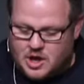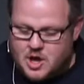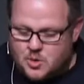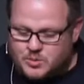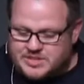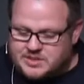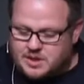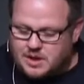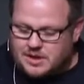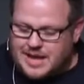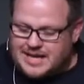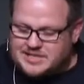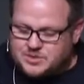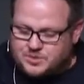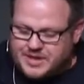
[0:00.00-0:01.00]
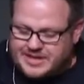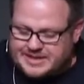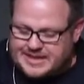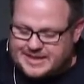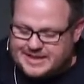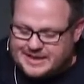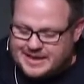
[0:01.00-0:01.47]
We saw last week
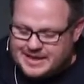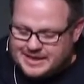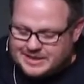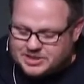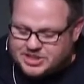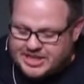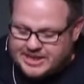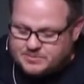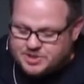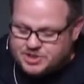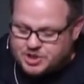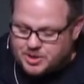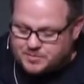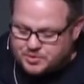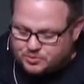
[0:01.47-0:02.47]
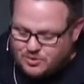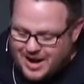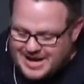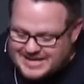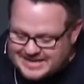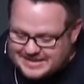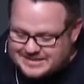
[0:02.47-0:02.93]
that James jumped
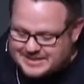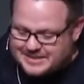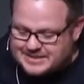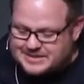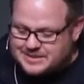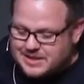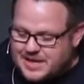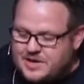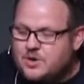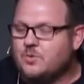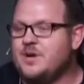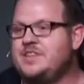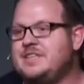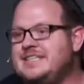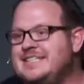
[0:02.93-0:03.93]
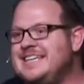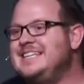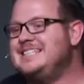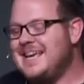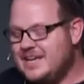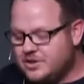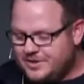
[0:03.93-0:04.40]
right into this letter with
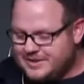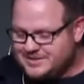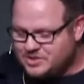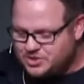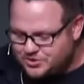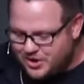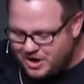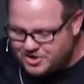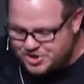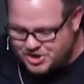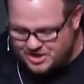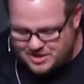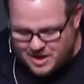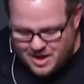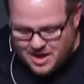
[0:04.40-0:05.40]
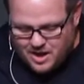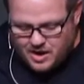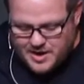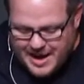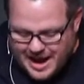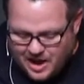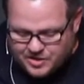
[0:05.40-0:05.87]
detailed instruction on
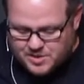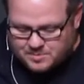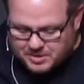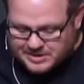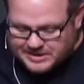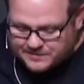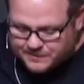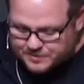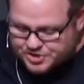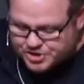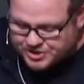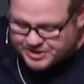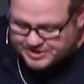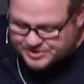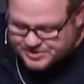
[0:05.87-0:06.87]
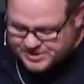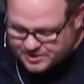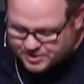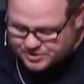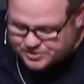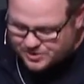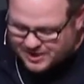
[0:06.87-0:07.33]
how the believer should consider
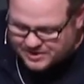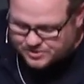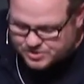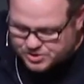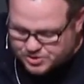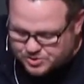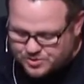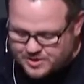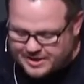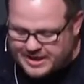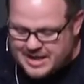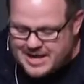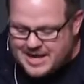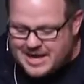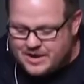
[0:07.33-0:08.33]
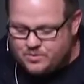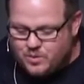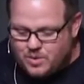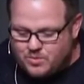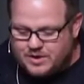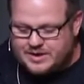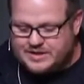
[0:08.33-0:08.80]
trials joy. And what
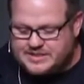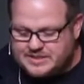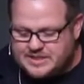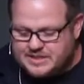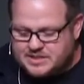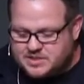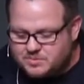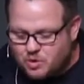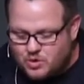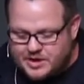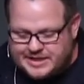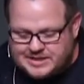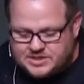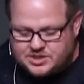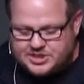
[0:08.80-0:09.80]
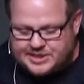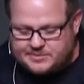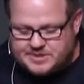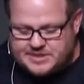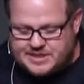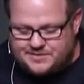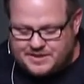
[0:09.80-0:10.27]
we're going to see this morning is
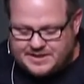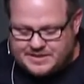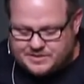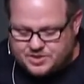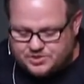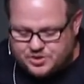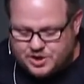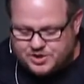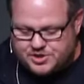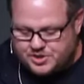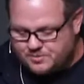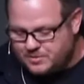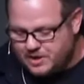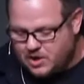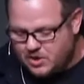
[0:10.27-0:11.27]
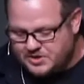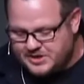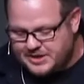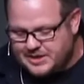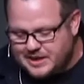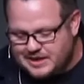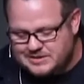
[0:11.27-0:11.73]
James giving instruction regarding
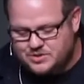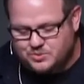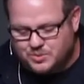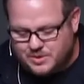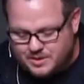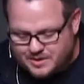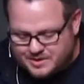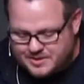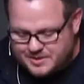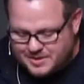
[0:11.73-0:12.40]
God's word.